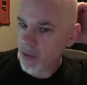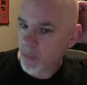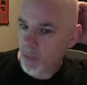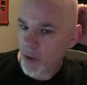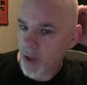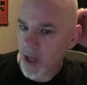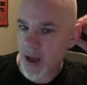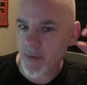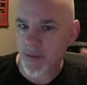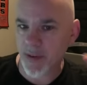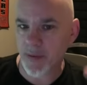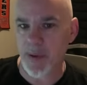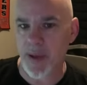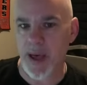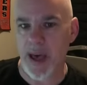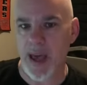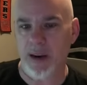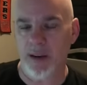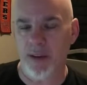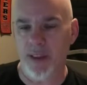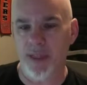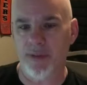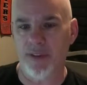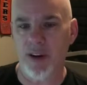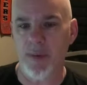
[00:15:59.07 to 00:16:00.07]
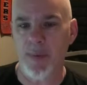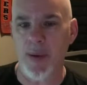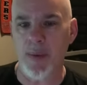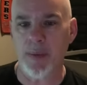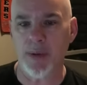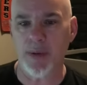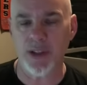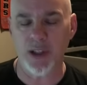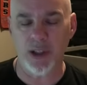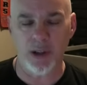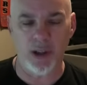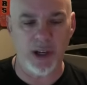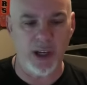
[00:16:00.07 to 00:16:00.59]
we'll have a panel of 3
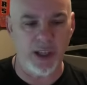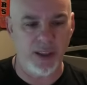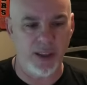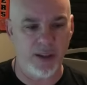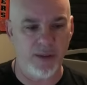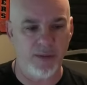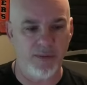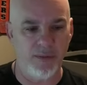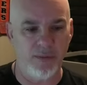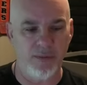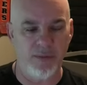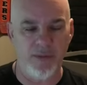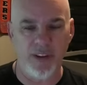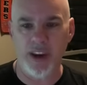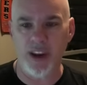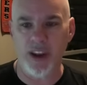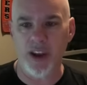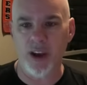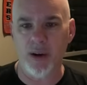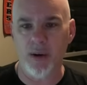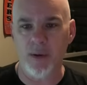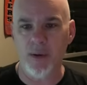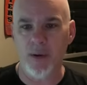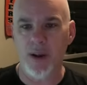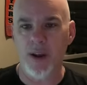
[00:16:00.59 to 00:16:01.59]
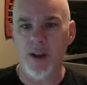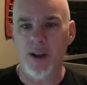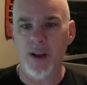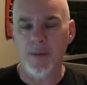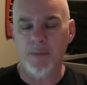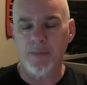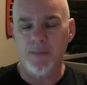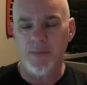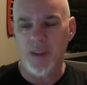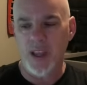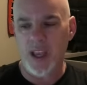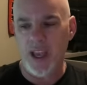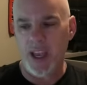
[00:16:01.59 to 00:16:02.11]
people to look at the video
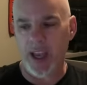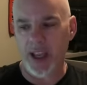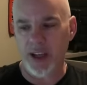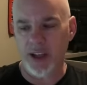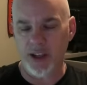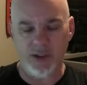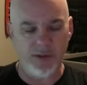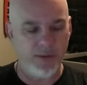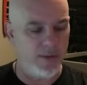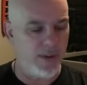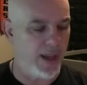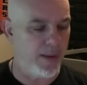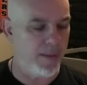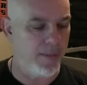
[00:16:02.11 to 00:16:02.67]
and